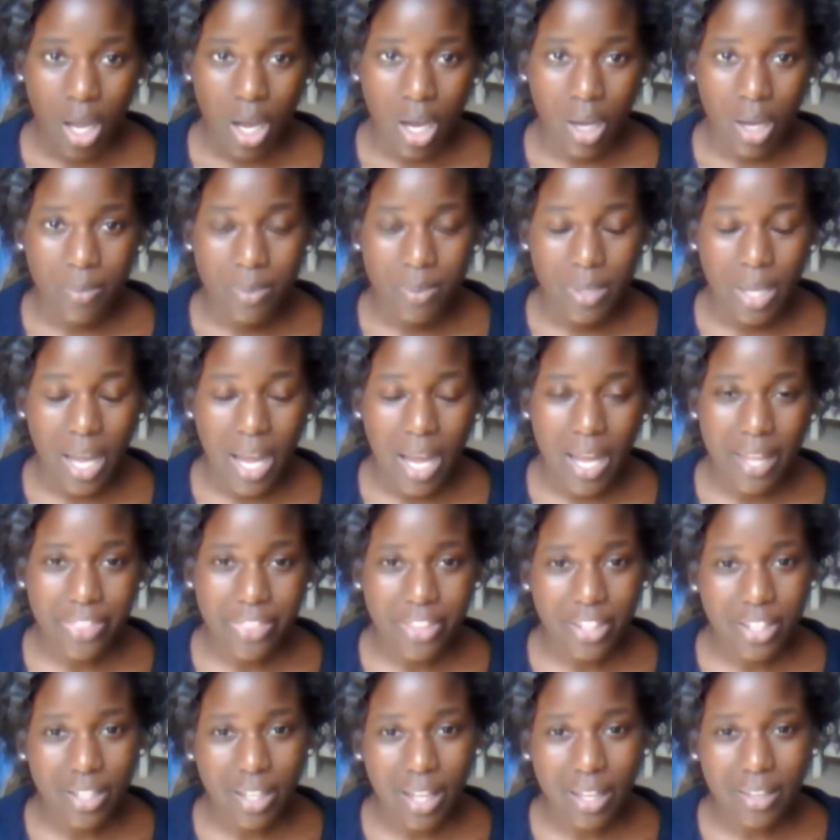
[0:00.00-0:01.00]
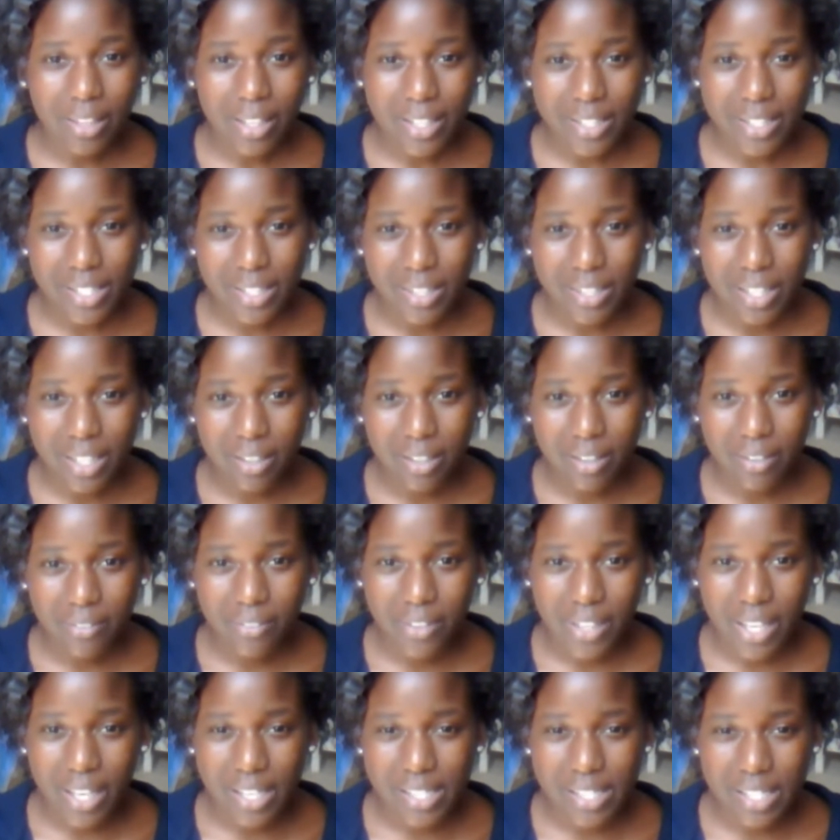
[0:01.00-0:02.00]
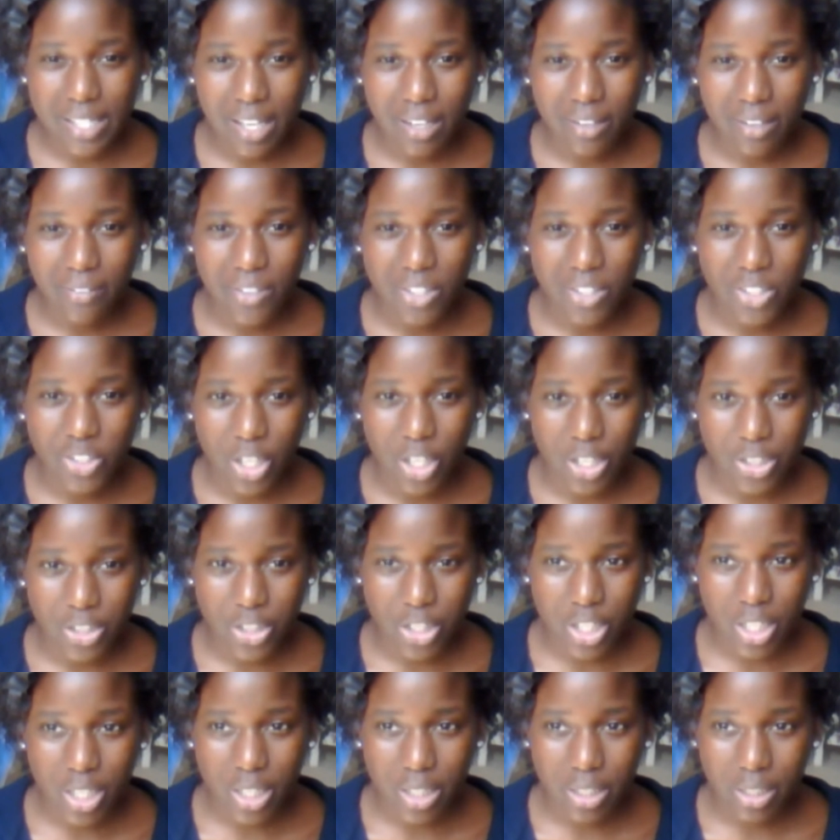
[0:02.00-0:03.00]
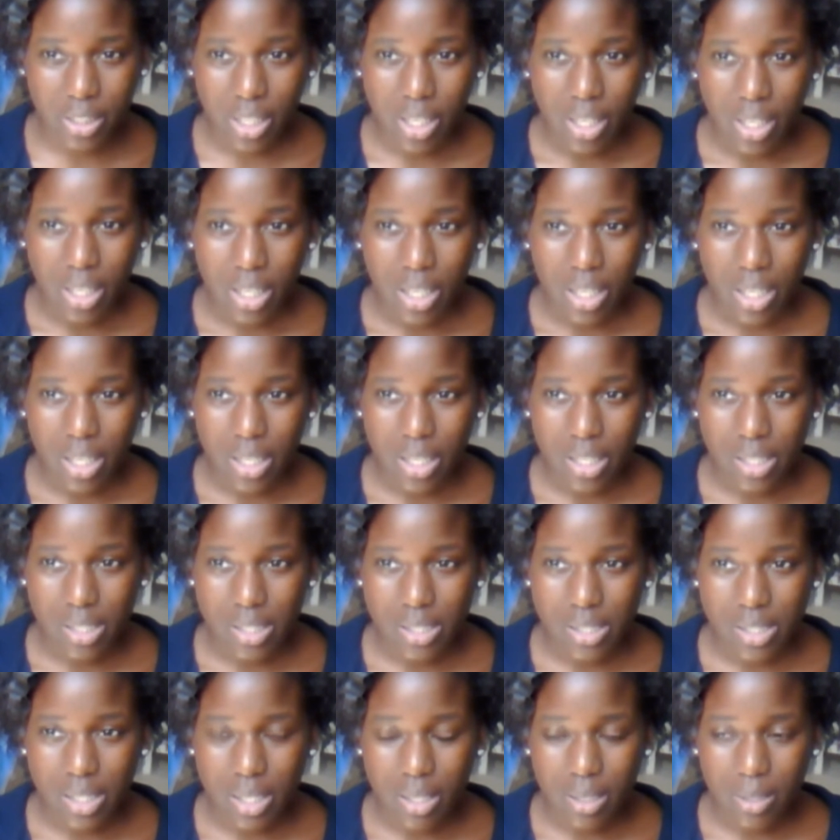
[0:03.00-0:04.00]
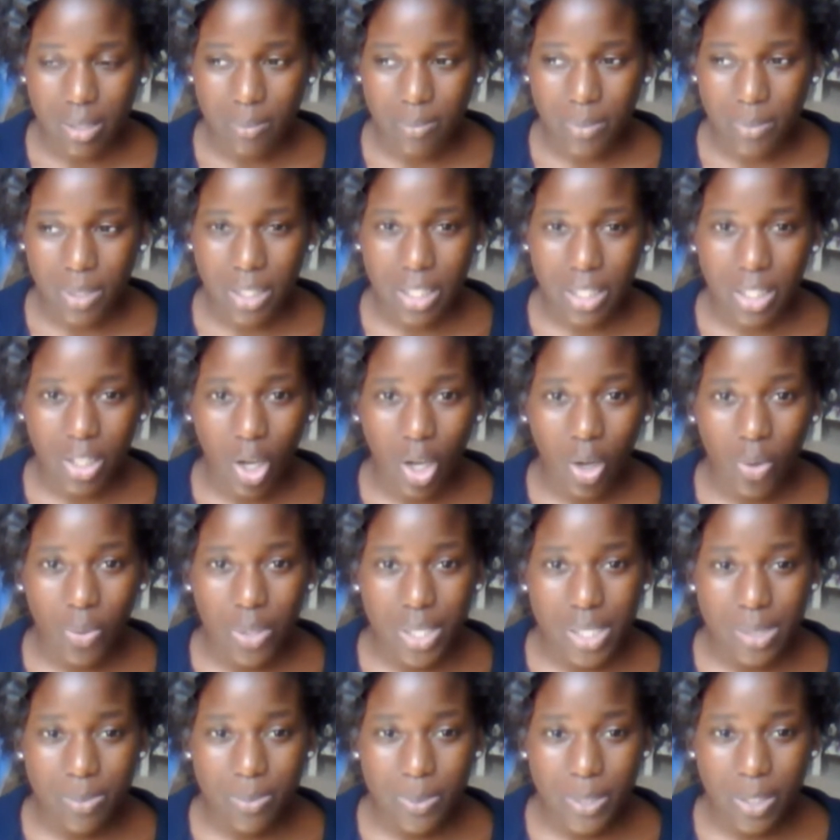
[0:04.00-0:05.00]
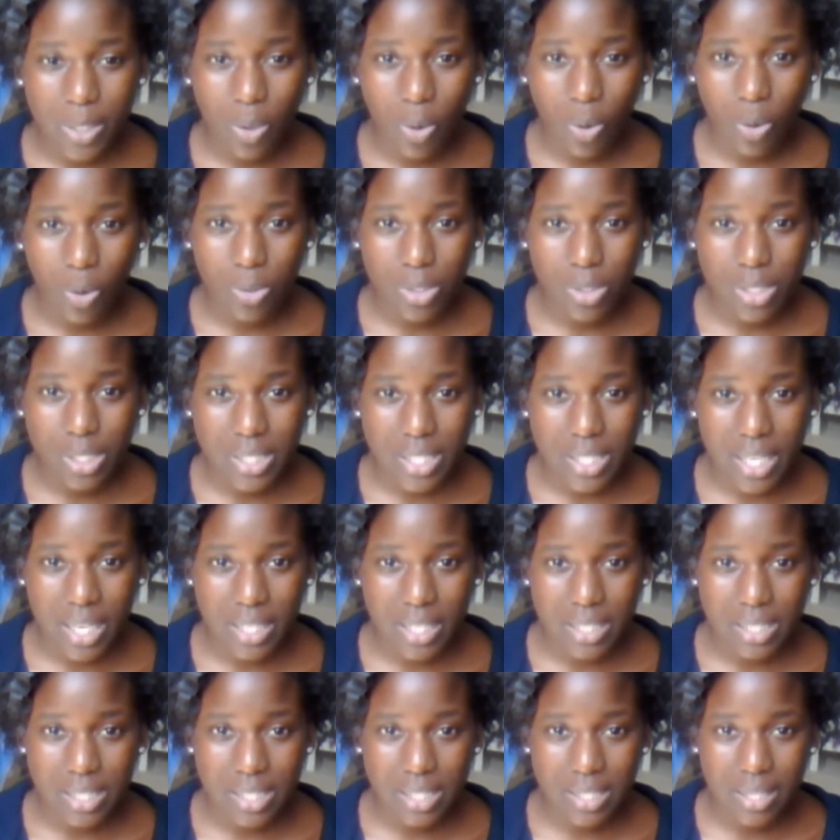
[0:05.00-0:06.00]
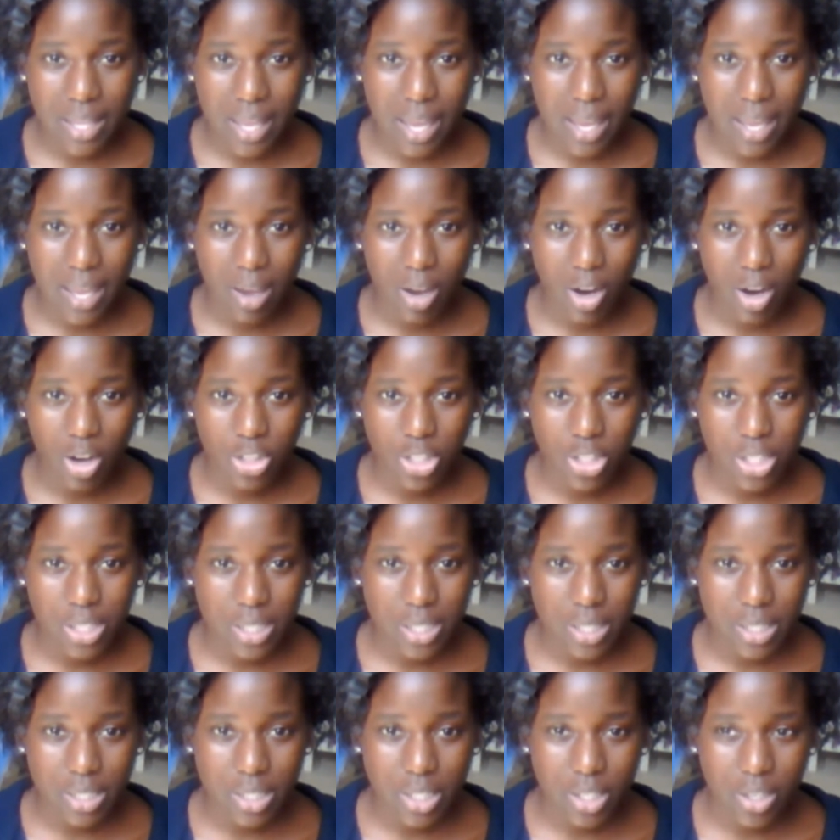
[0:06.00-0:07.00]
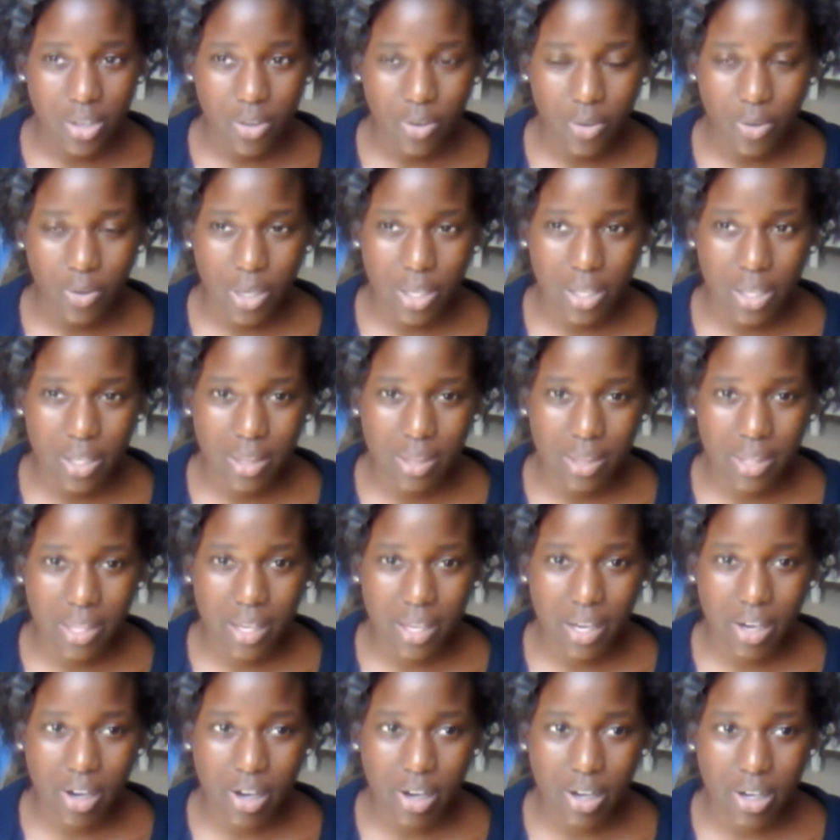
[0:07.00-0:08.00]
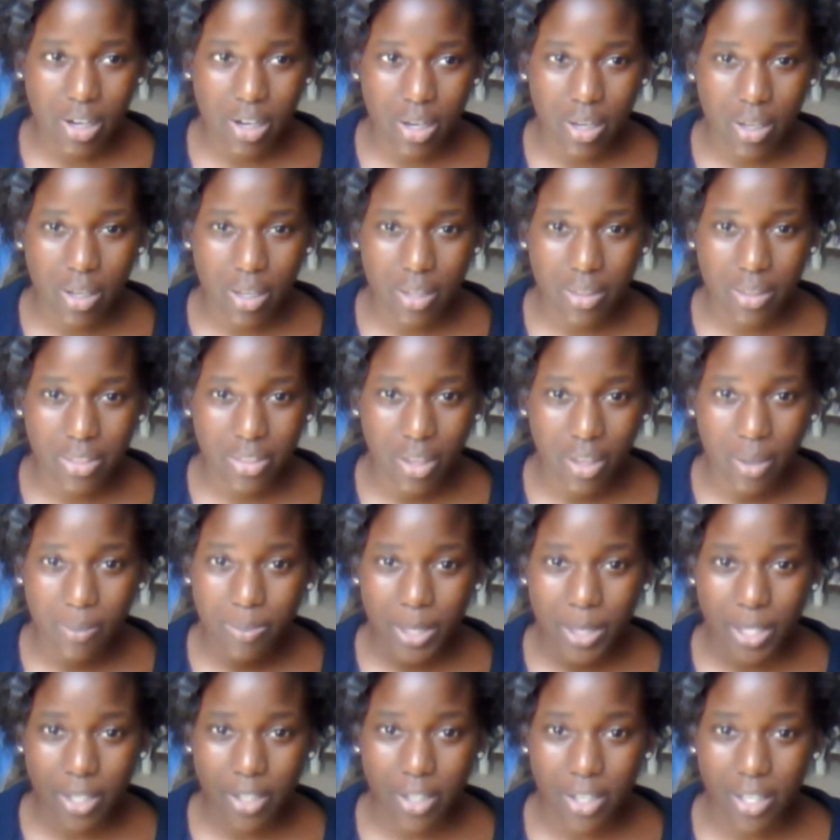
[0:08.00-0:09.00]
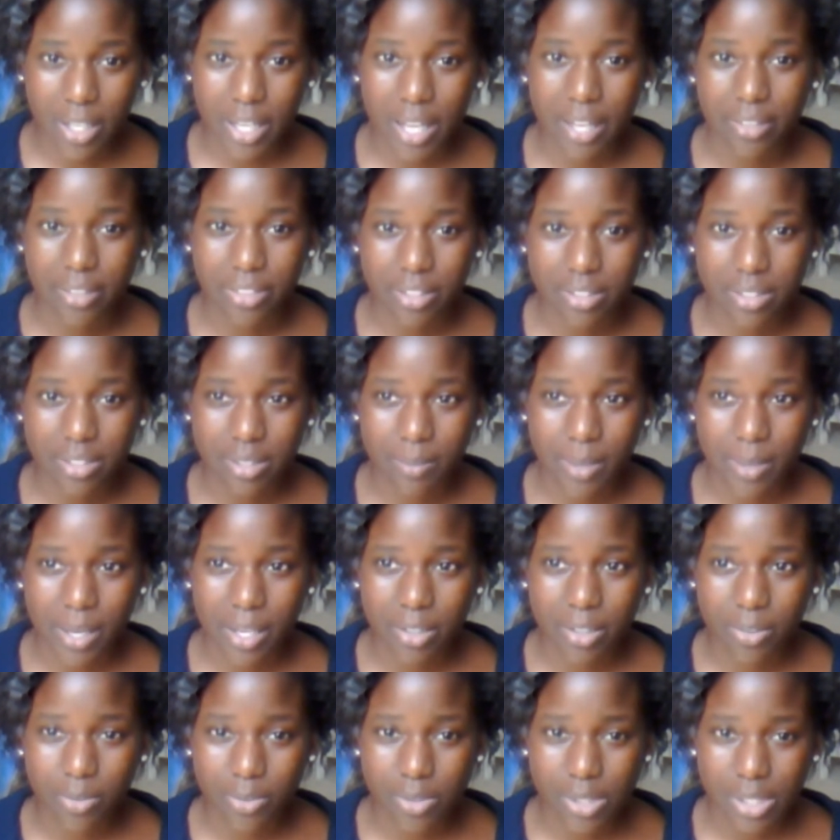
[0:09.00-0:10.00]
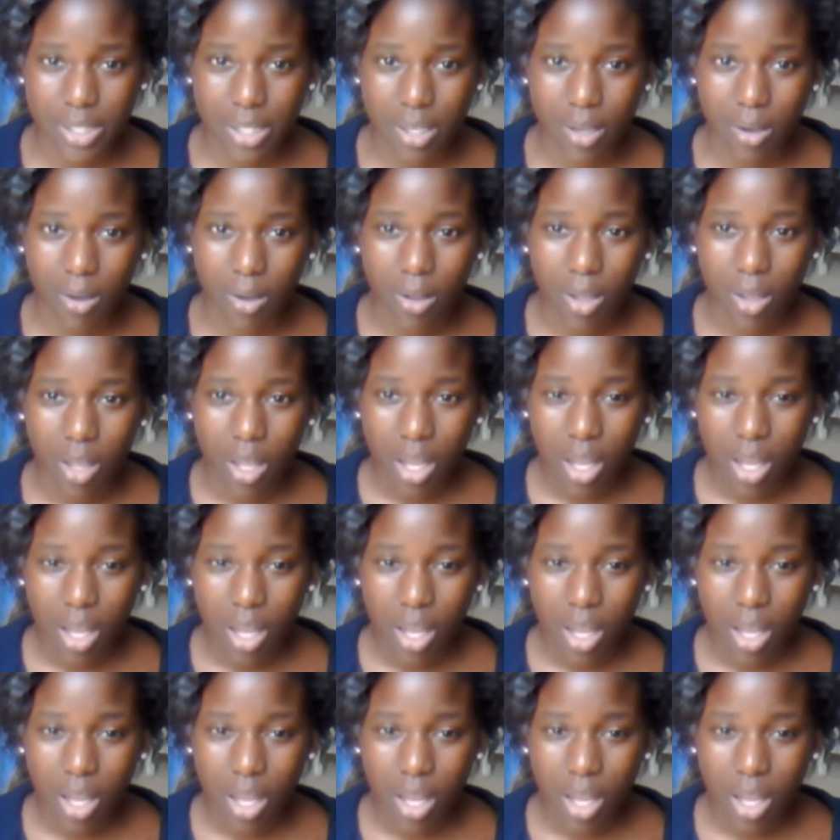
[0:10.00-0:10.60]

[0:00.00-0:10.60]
I like to think of it as kind of a treasure hunt because it can always be old scents that are discontinued and they're appearing at the semi-annual sale.